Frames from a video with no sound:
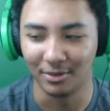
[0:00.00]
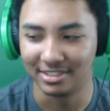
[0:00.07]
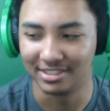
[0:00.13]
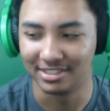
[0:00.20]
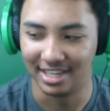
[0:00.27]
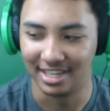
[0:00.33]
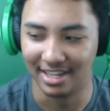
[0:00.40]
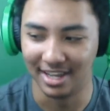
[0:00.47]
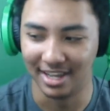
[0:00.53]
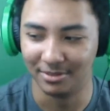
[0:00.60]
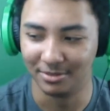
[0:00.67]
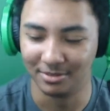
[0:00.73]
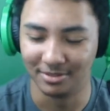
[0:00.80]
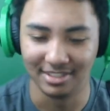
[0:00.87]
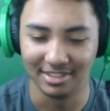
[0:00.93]
What is that?
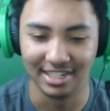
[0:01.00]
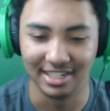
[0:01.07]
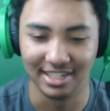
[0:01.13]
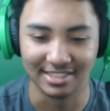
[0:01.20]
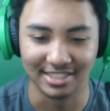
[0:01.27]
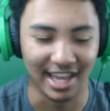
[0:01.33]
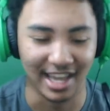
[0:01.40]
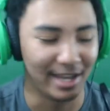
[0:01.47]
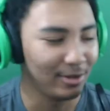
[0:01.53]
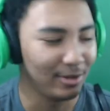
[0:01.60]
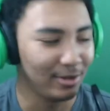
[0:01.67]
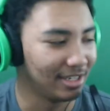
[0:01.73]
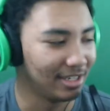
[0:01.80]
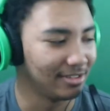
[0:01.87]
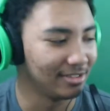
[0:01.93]
Is that a scale?
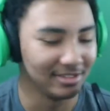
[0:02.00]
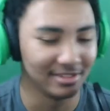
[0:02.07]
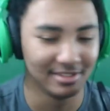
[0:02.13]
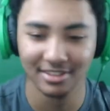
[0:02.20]
I don't know.